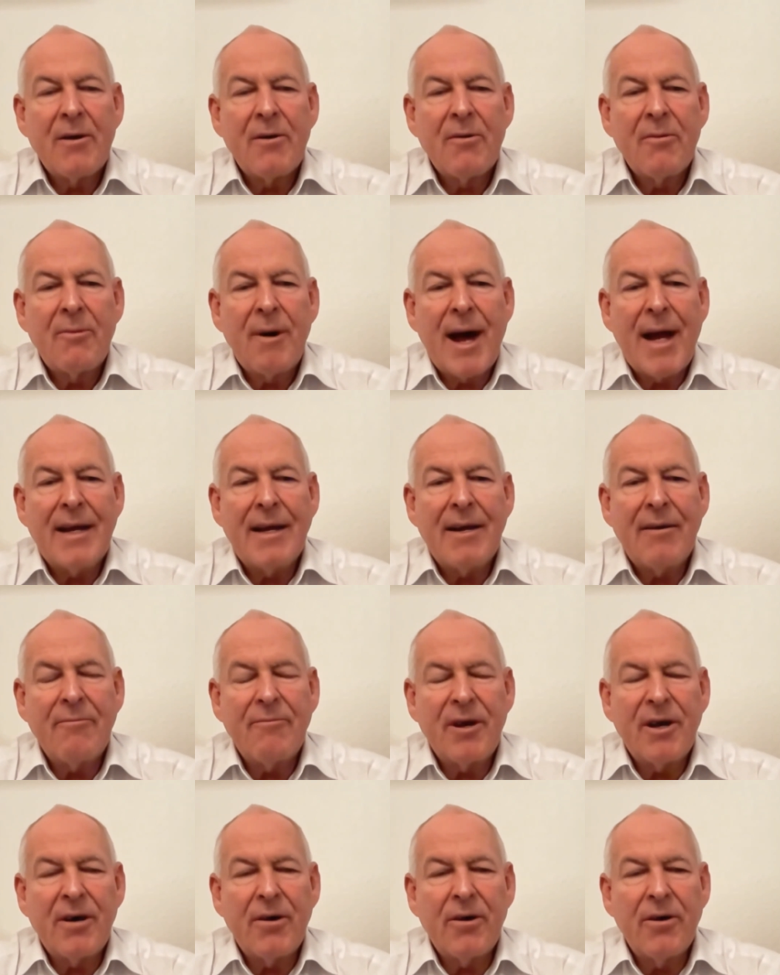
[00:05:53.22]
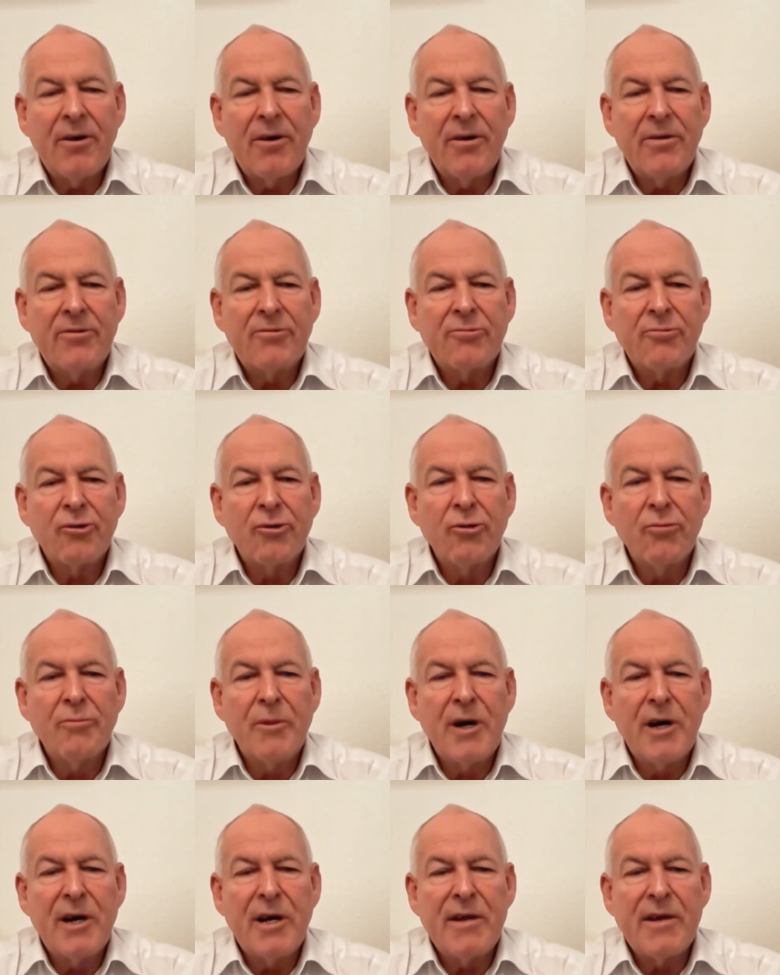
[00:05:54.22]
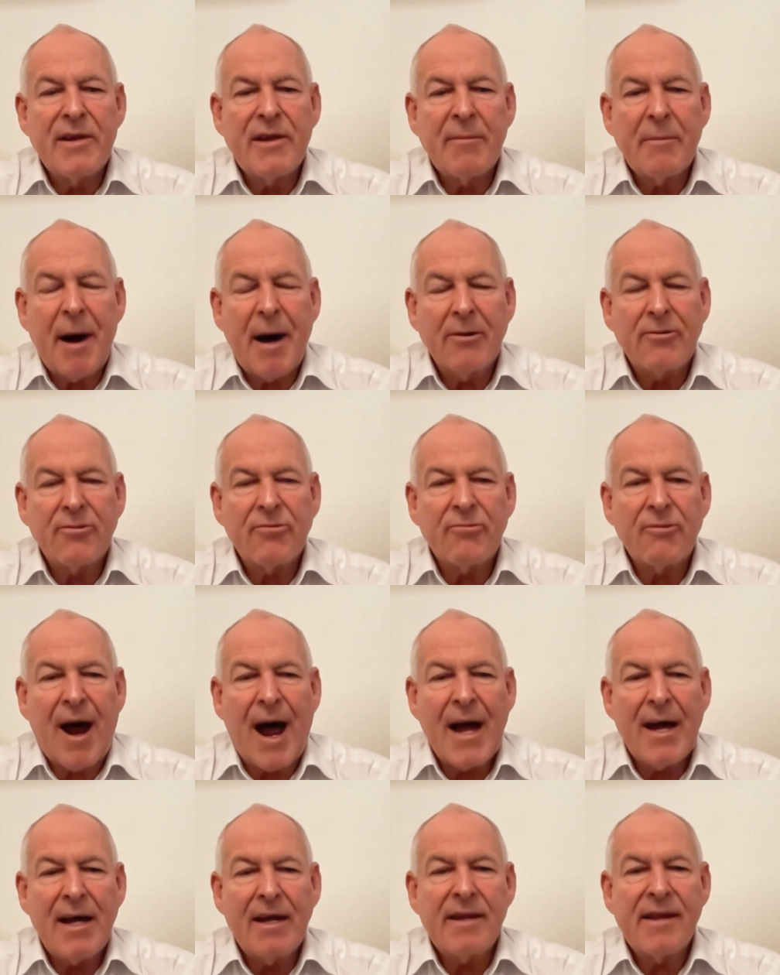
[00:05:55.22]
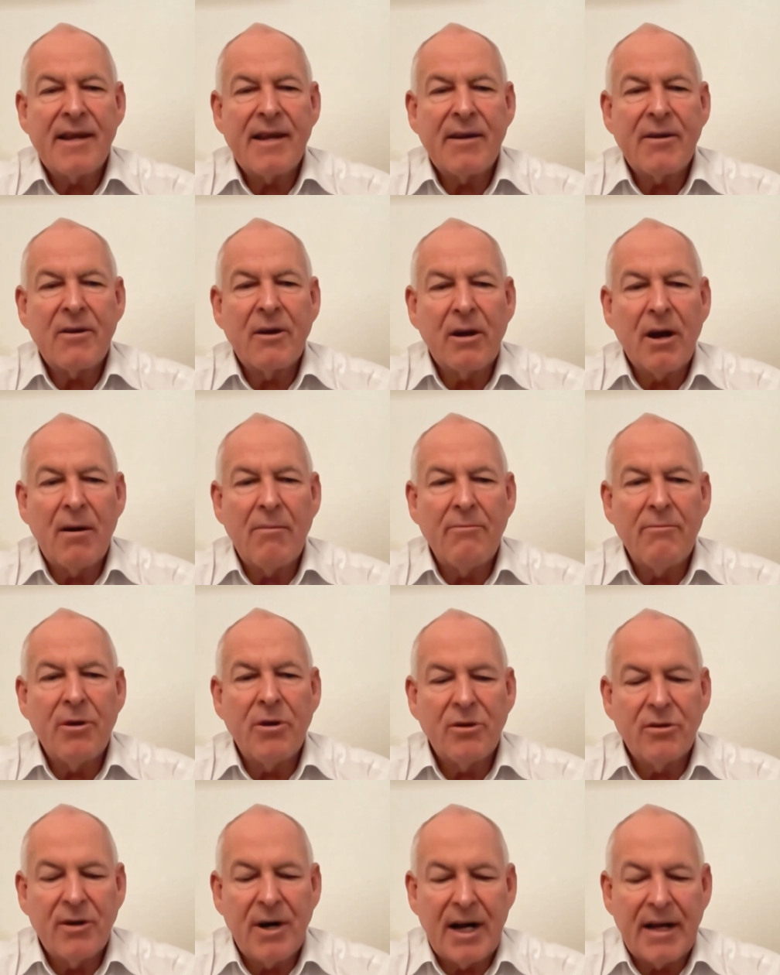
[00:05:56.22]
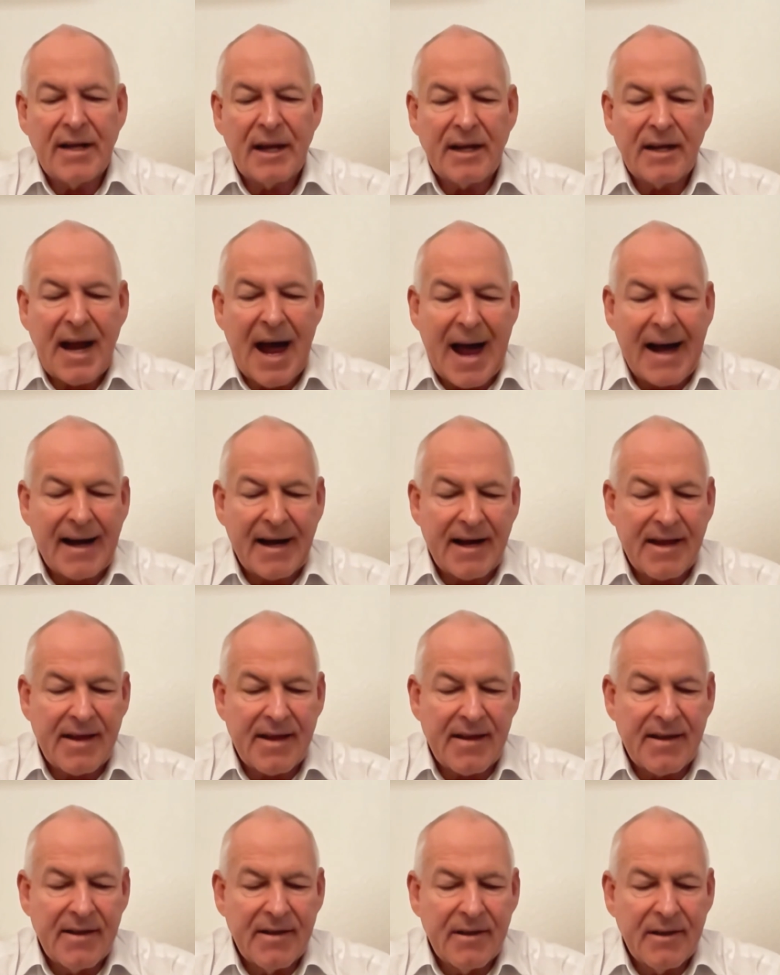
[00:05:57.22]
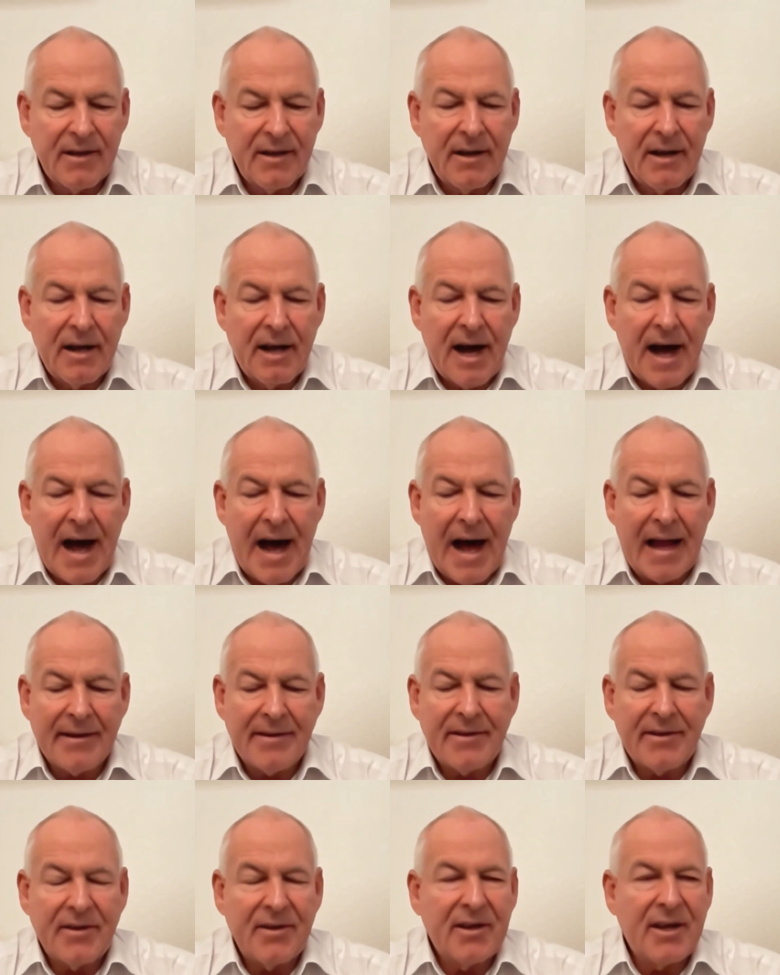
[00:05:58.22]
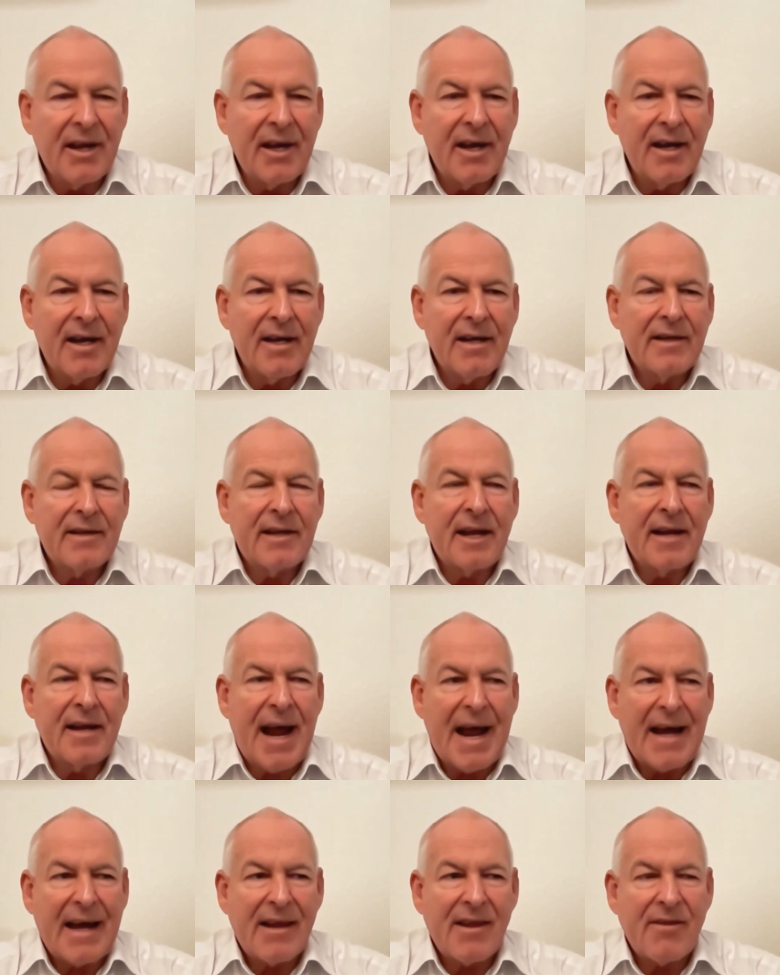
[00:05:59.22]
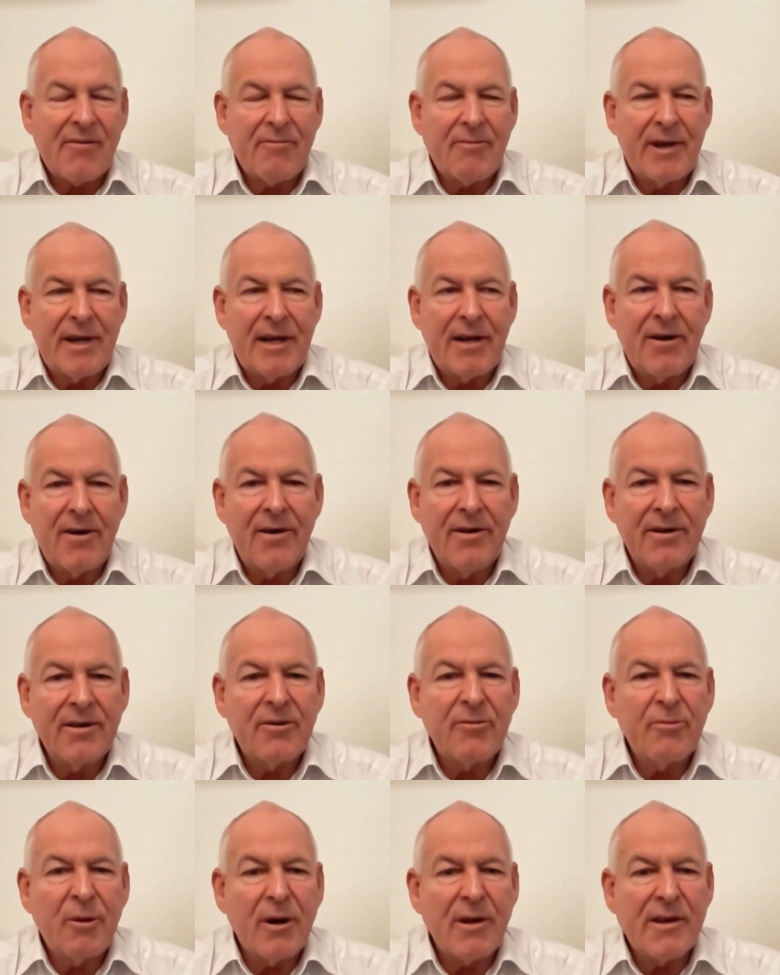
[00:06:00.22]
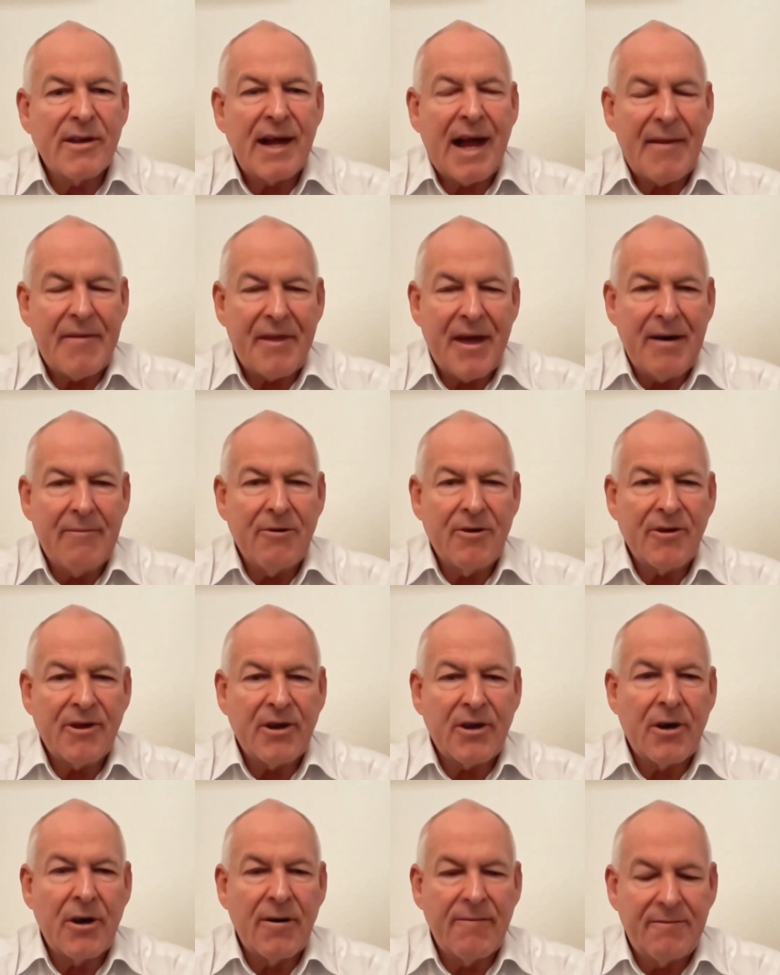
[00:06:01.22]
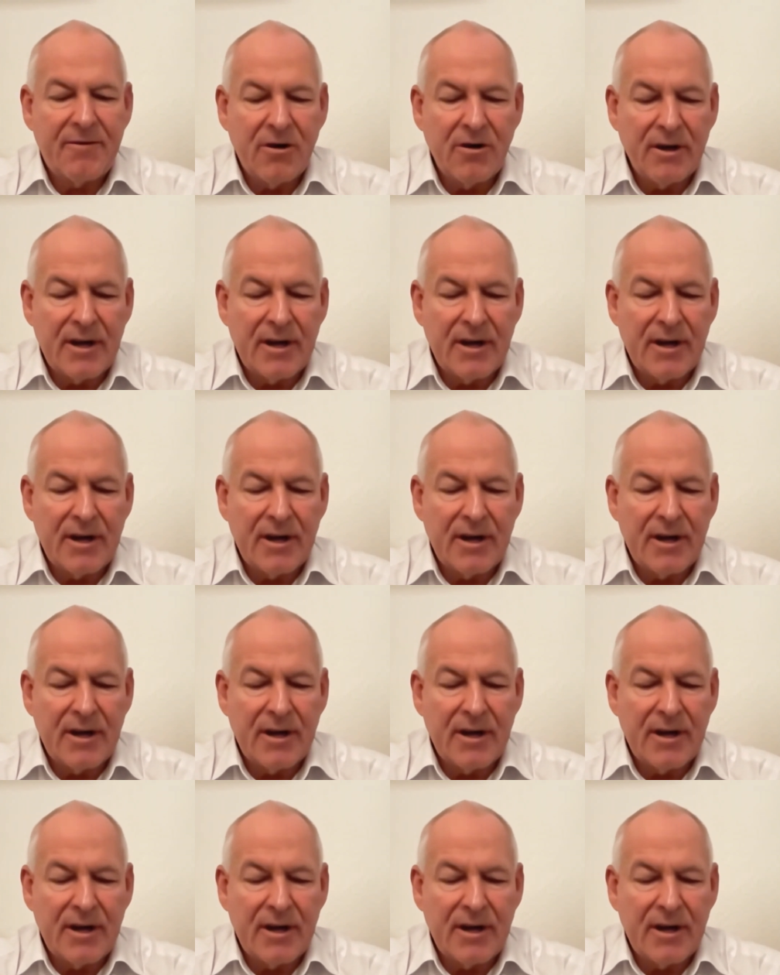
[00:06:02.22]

when we heard rumors about riots in Colombo and attacks. And uh, the next we learned was that there was a curfew